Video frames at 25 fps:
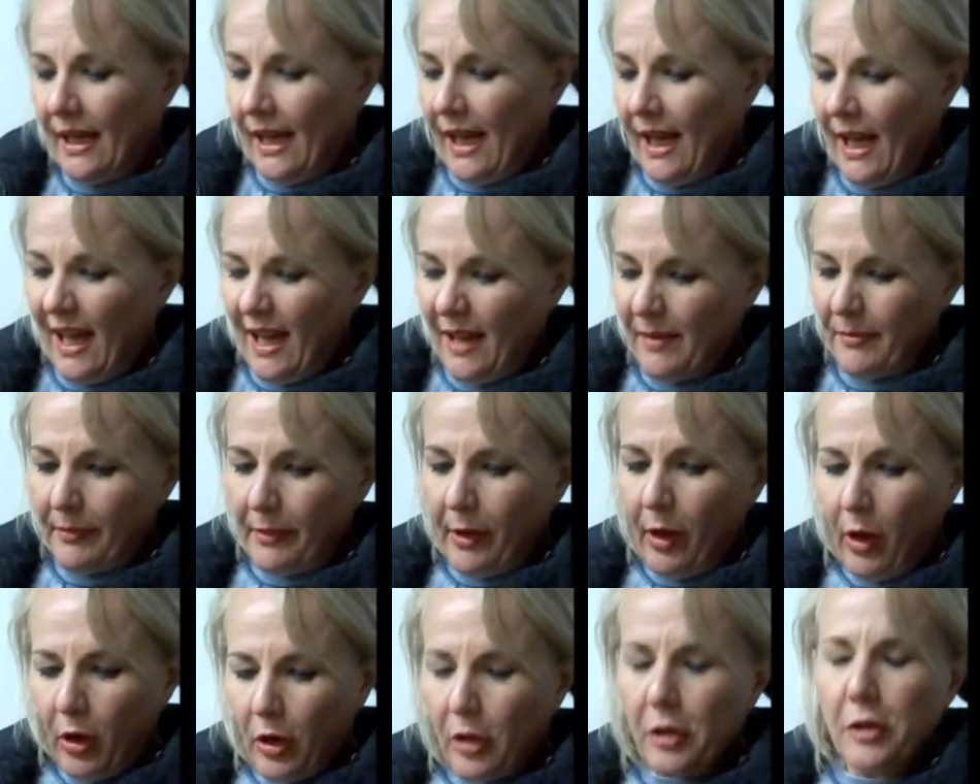
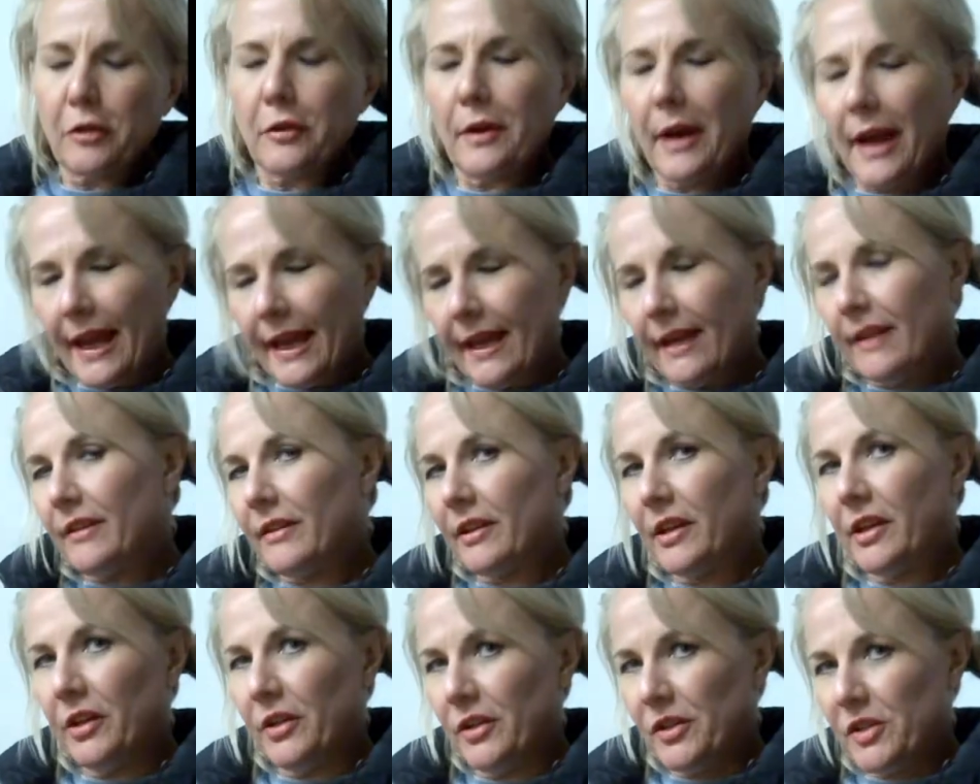Not a
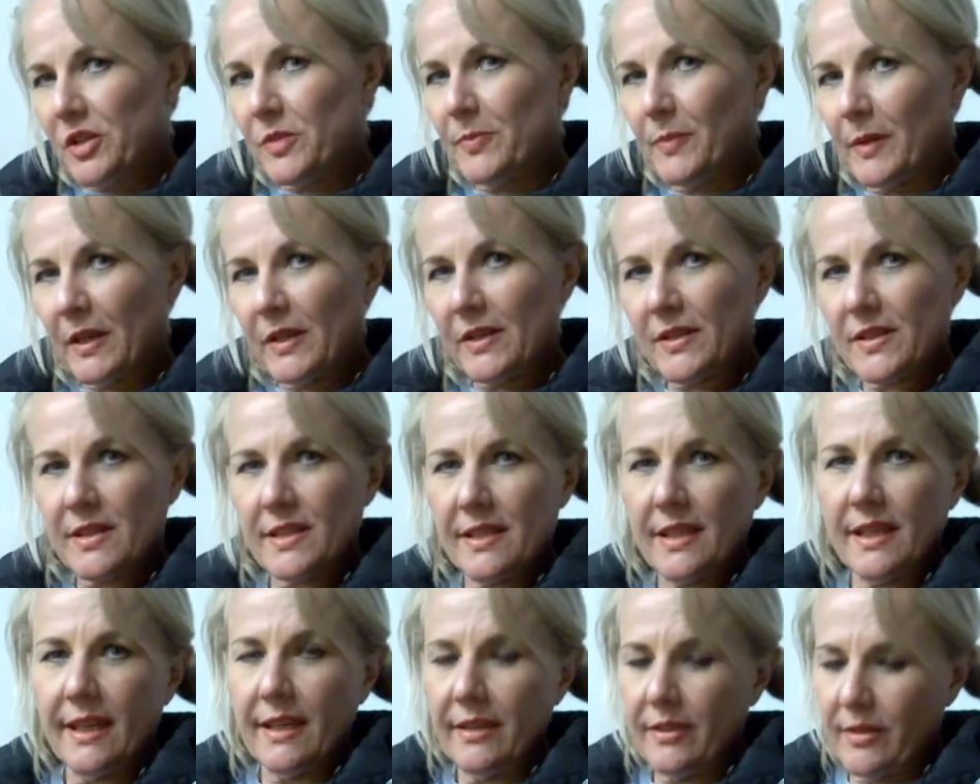great cut because
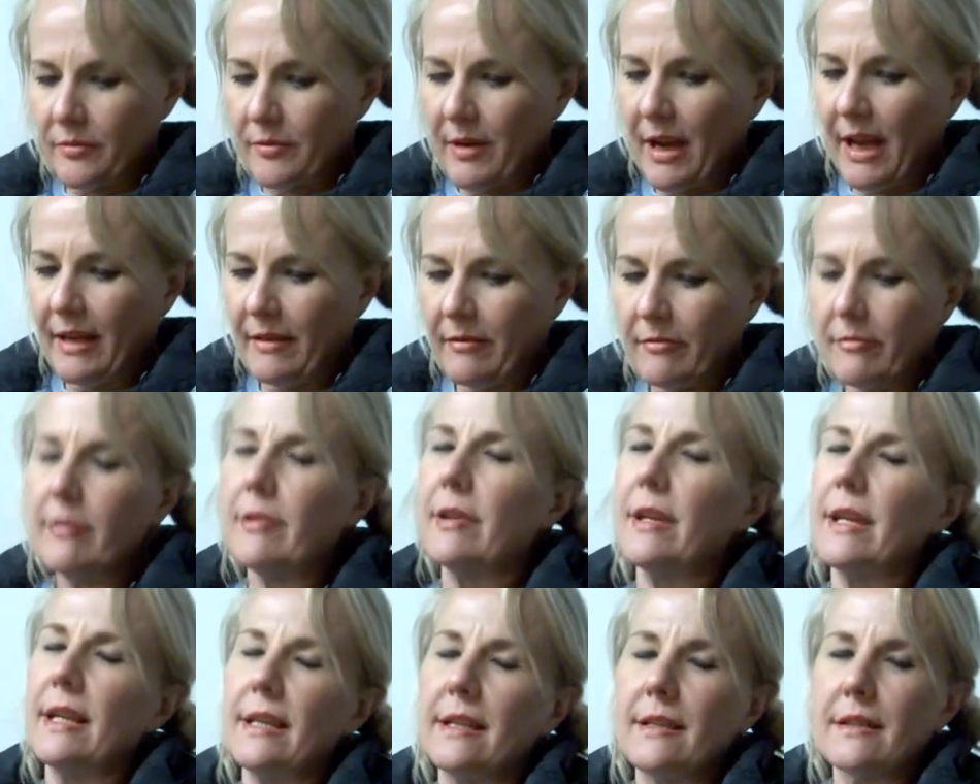the rain
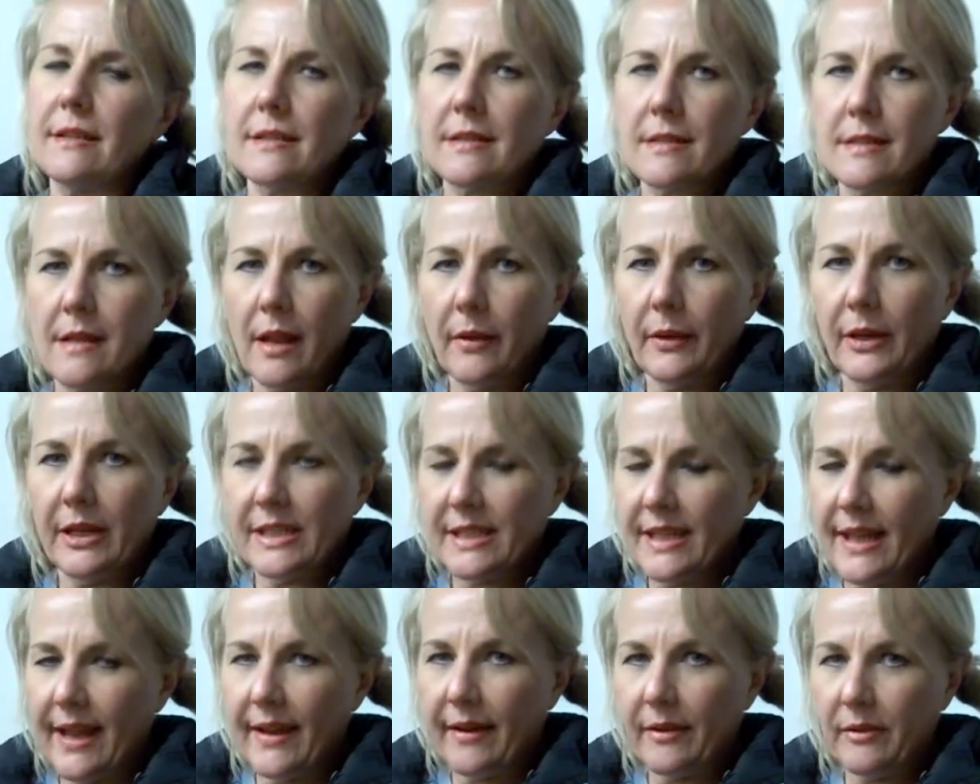really does slow it
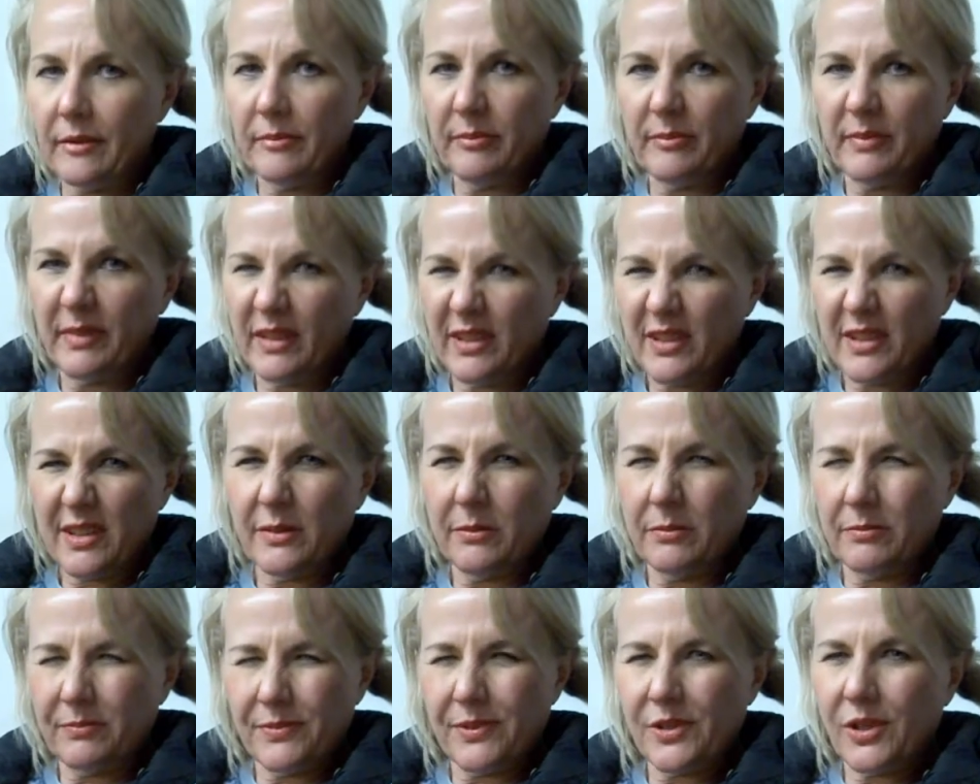down because the
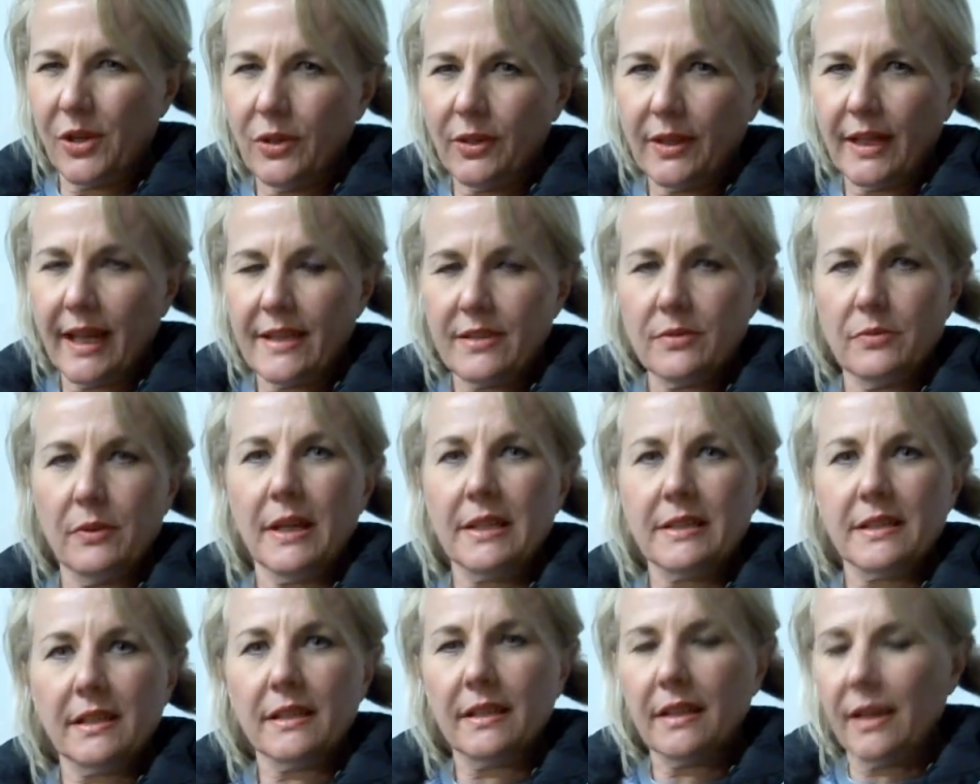soil gets
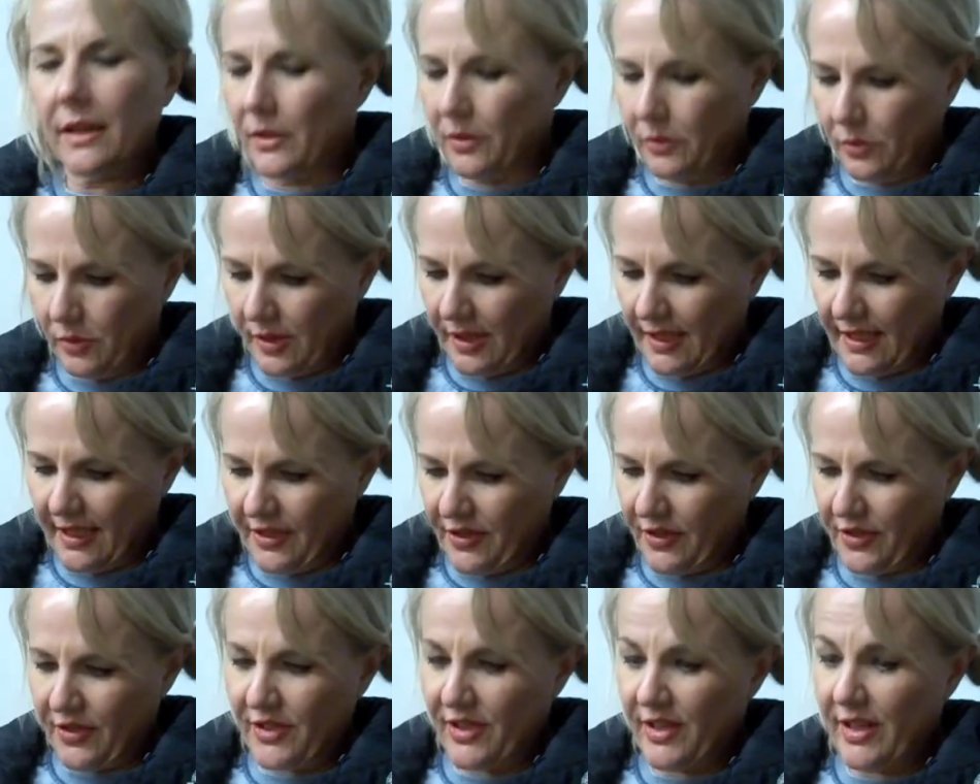wet and cold and it
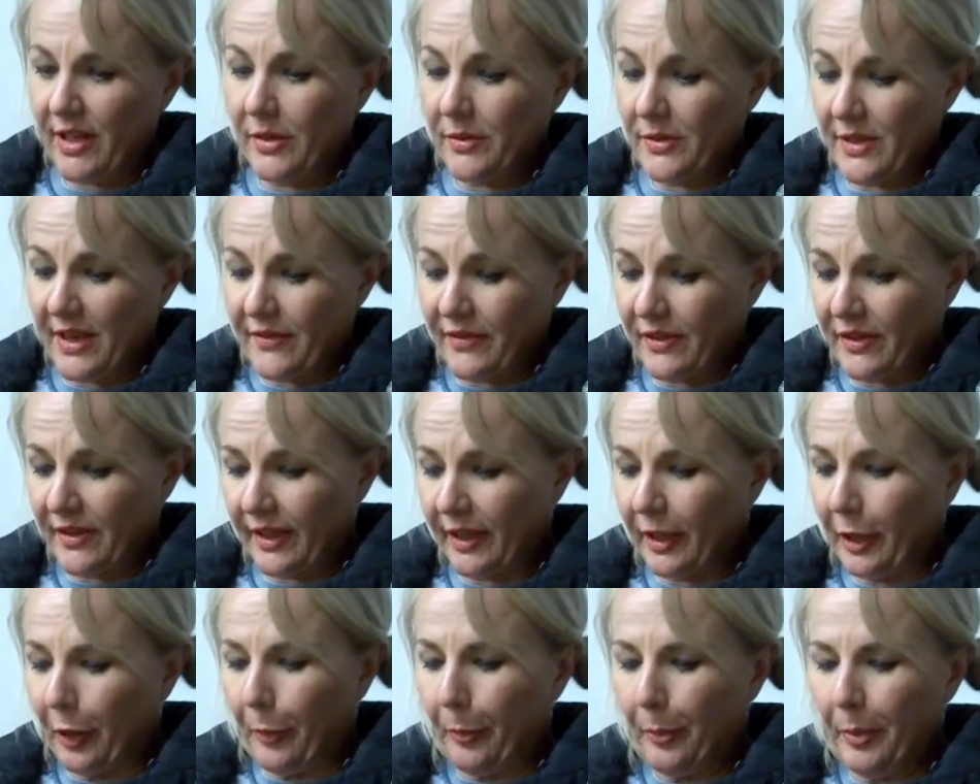just slows
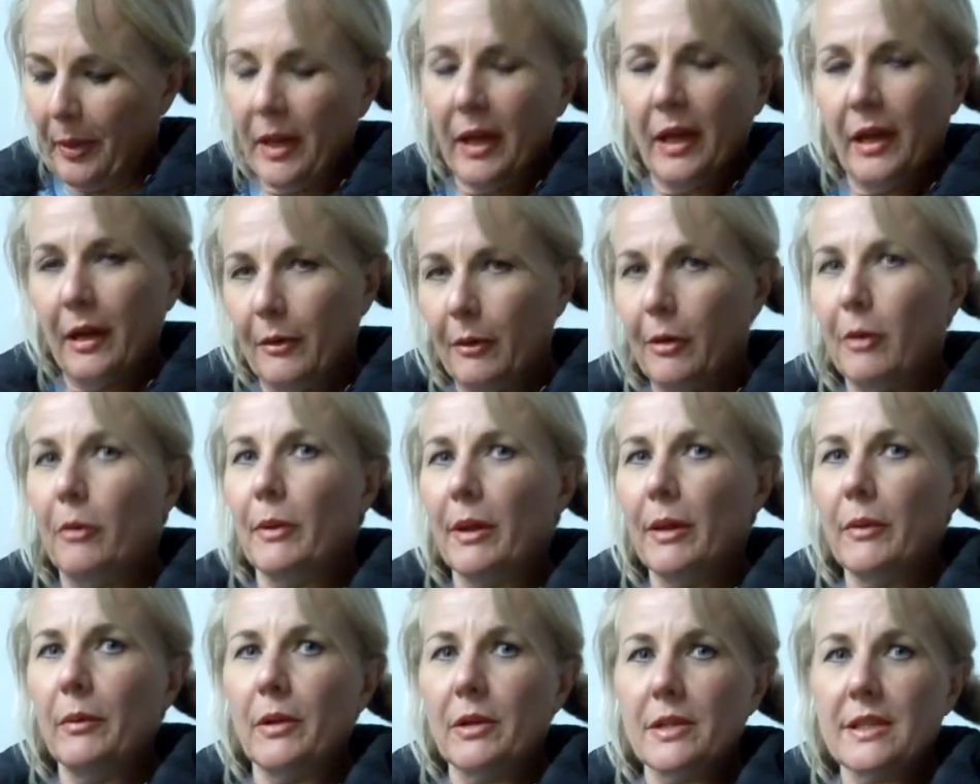everything up. What
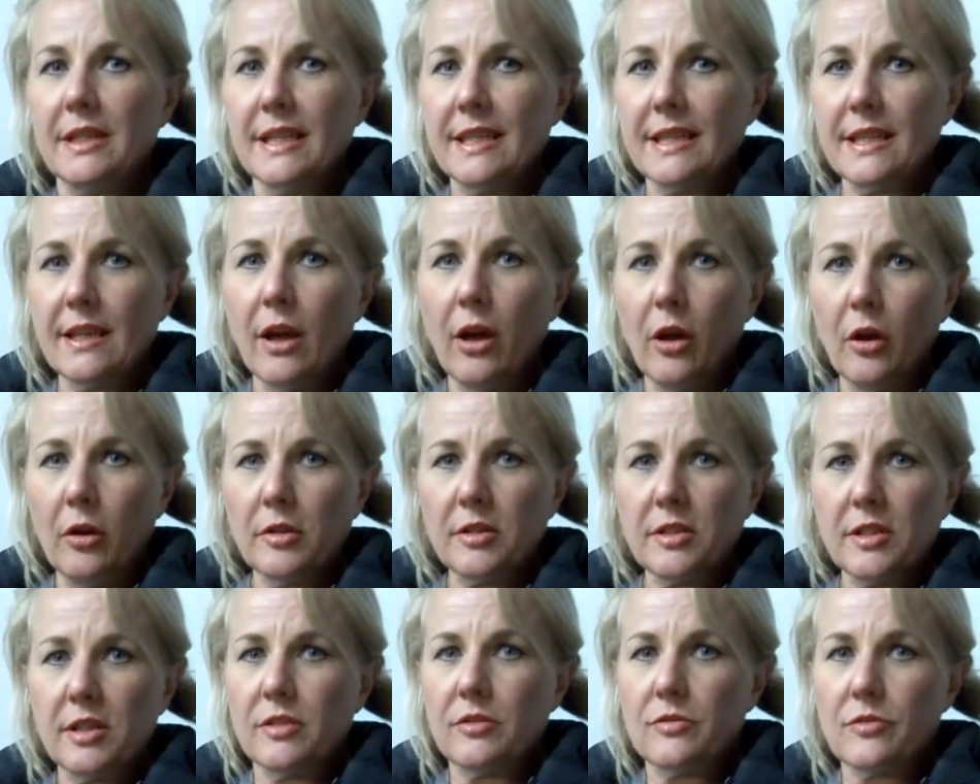we want is
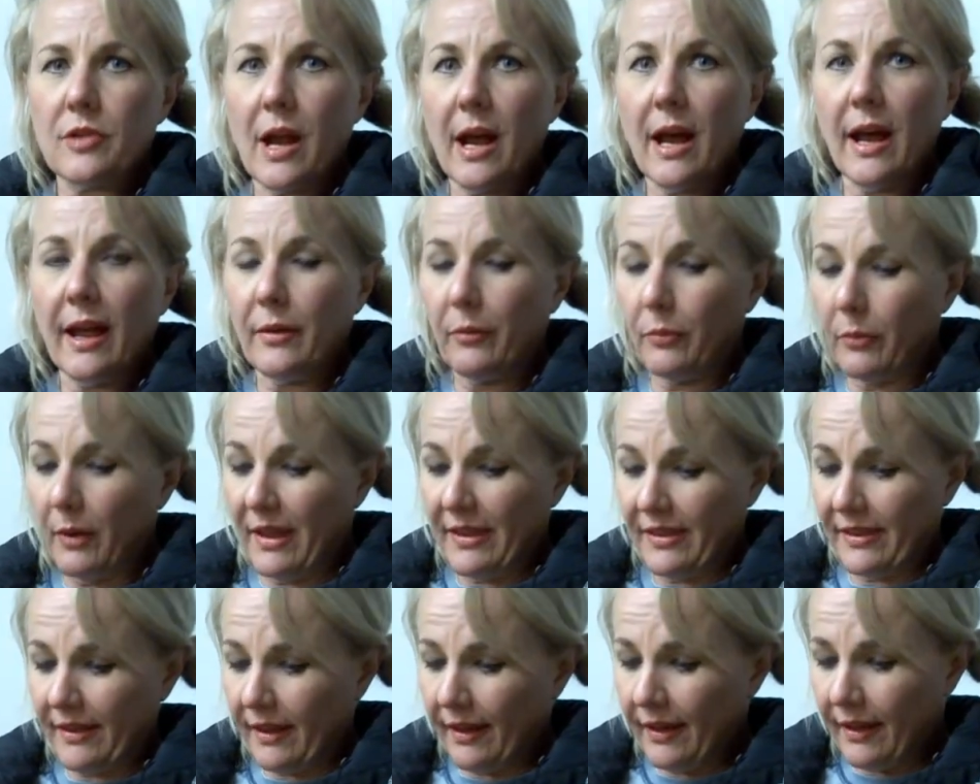hot, dry
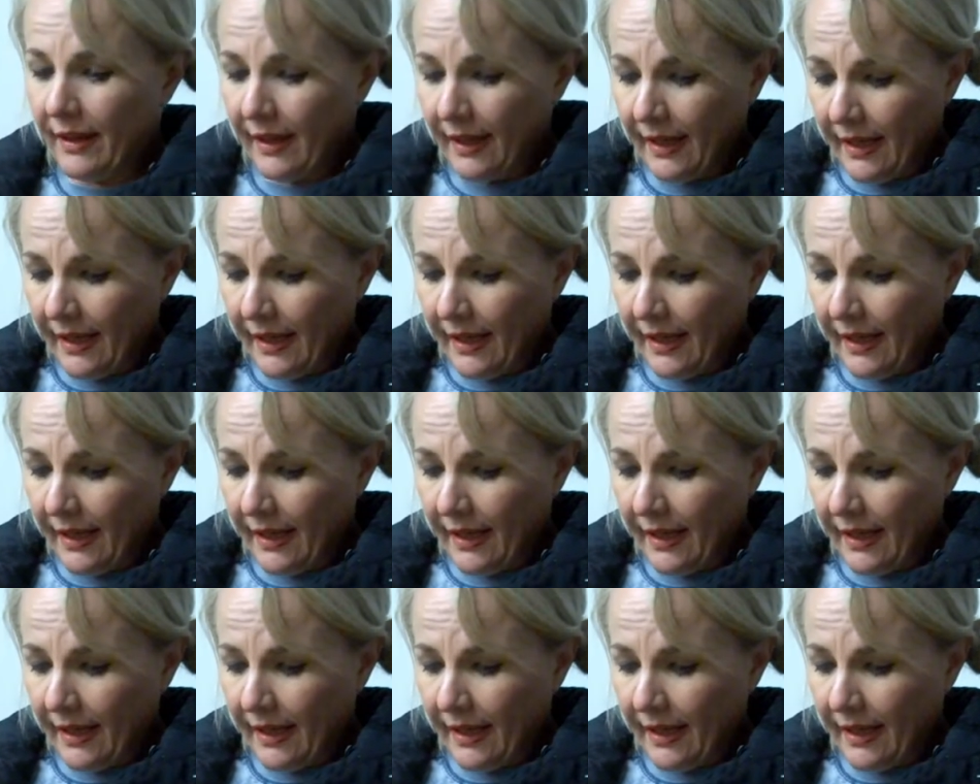weather.